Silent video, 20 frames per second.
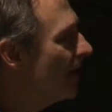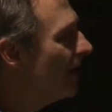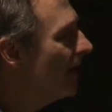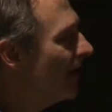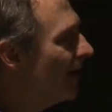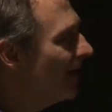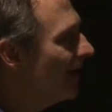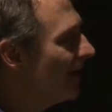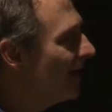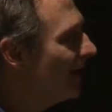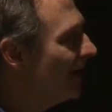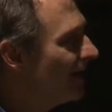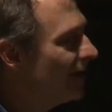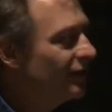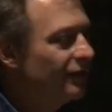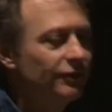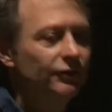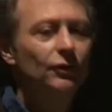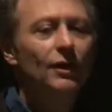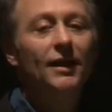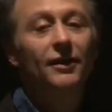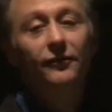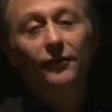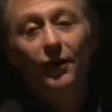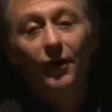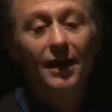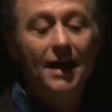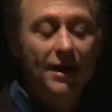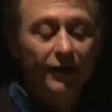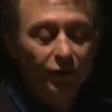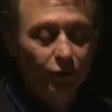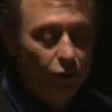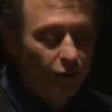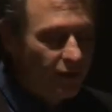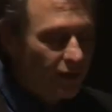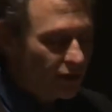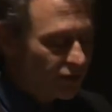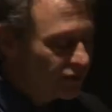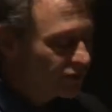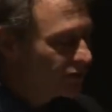And so I had to figure out how to do
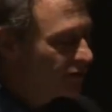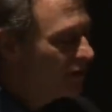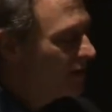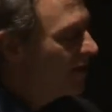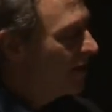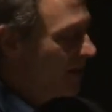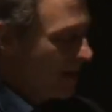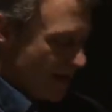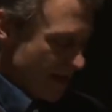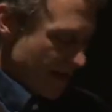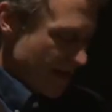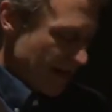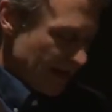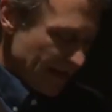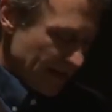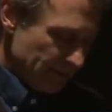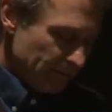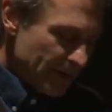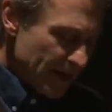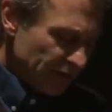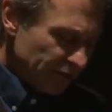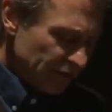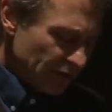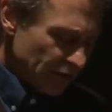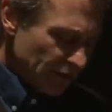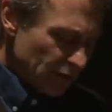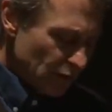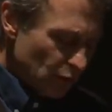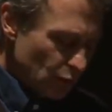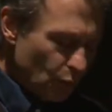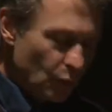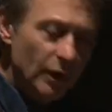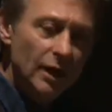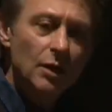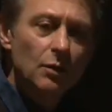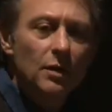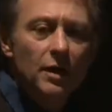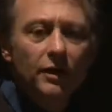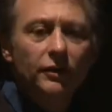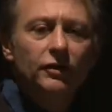this. And basically, what I
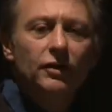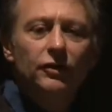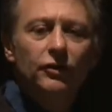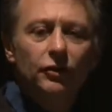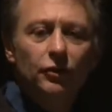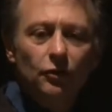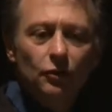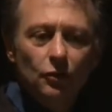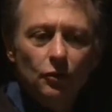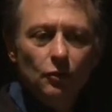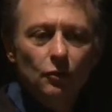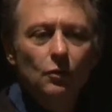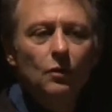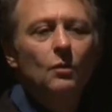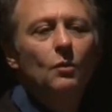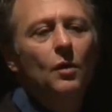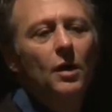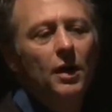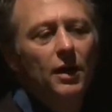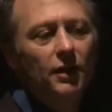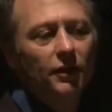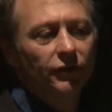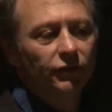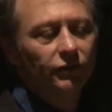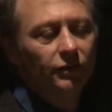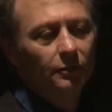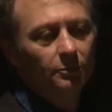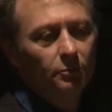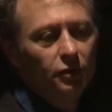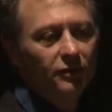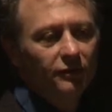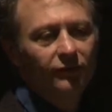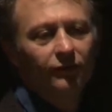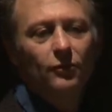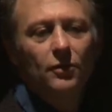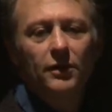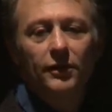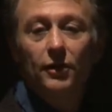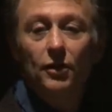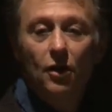wanted to do was to put
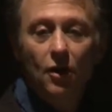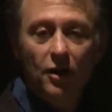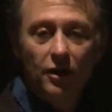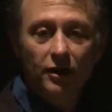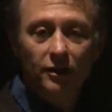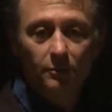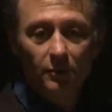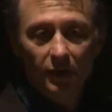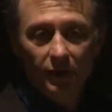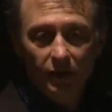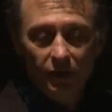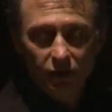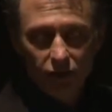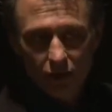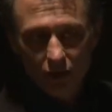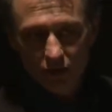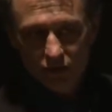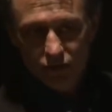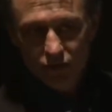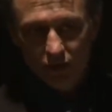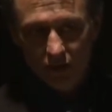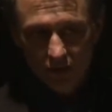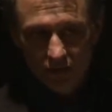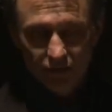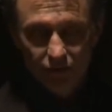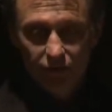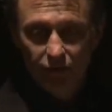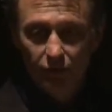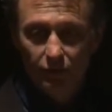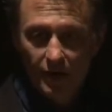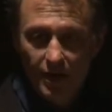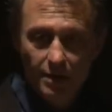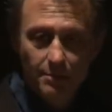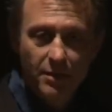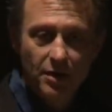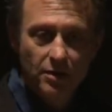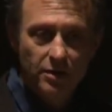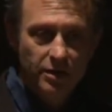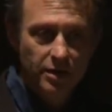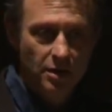forth an argument that Charles Schulz is a great
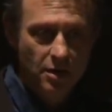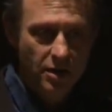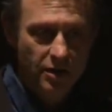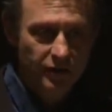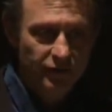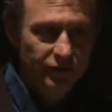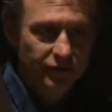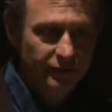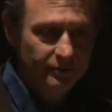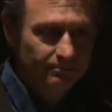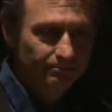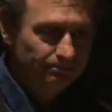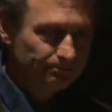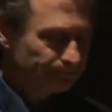American artist.